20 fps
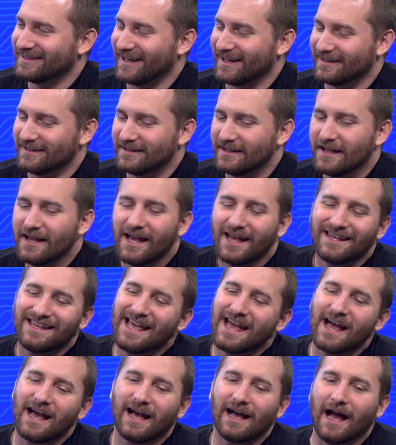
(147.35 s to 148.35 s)
Yeah.
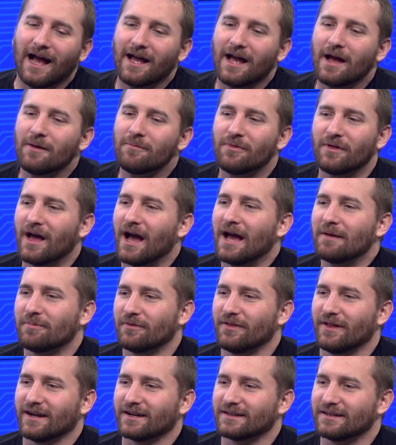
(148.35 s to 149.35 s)
Yeah. I, I,
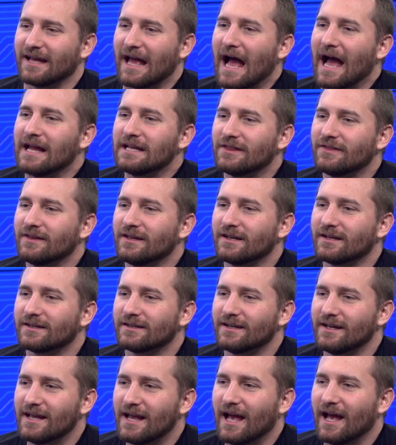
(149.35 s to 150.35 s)
hypothetically, I think